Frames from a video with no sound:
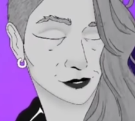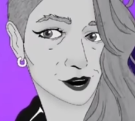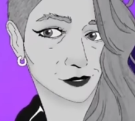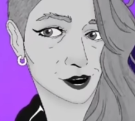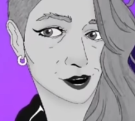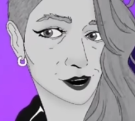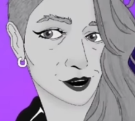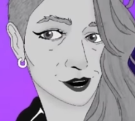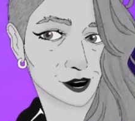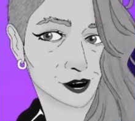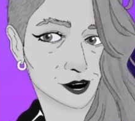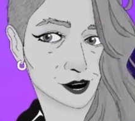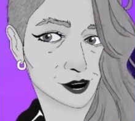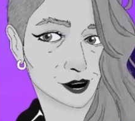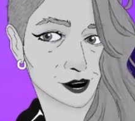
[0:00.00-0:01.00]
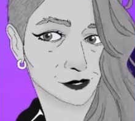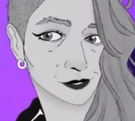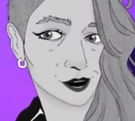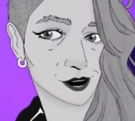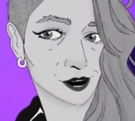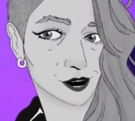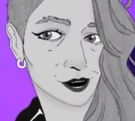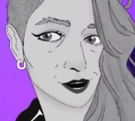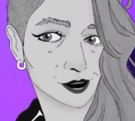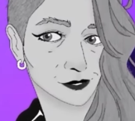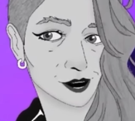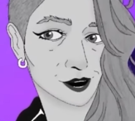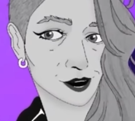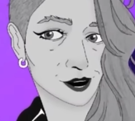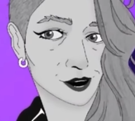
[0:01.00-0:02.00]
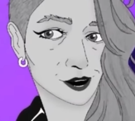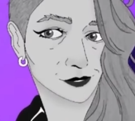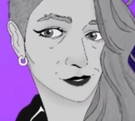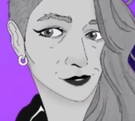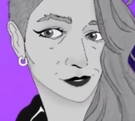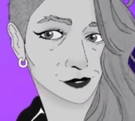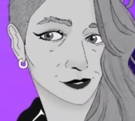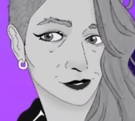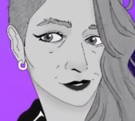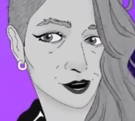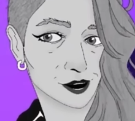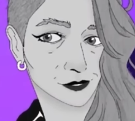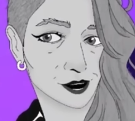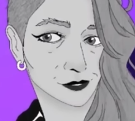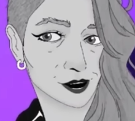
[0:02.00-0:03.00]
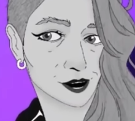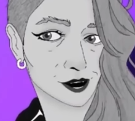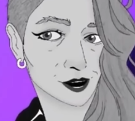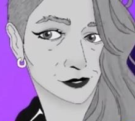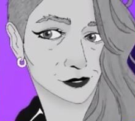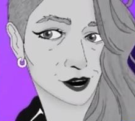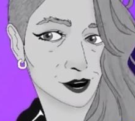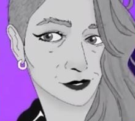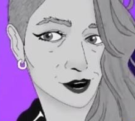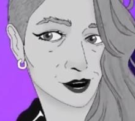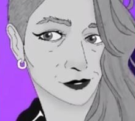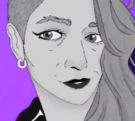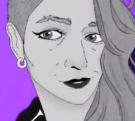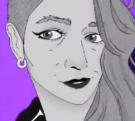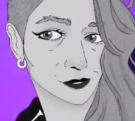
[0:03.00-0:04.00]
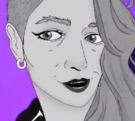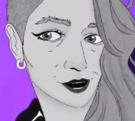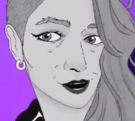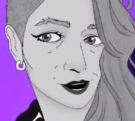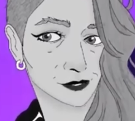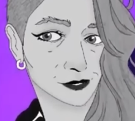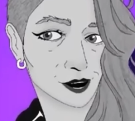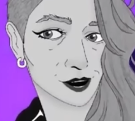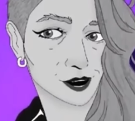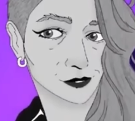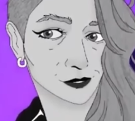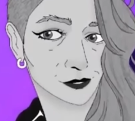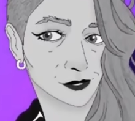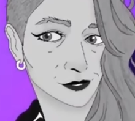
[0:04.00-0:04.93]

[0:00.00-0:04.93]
It's not that I drank 300 sodas, it's that I crowdsourced.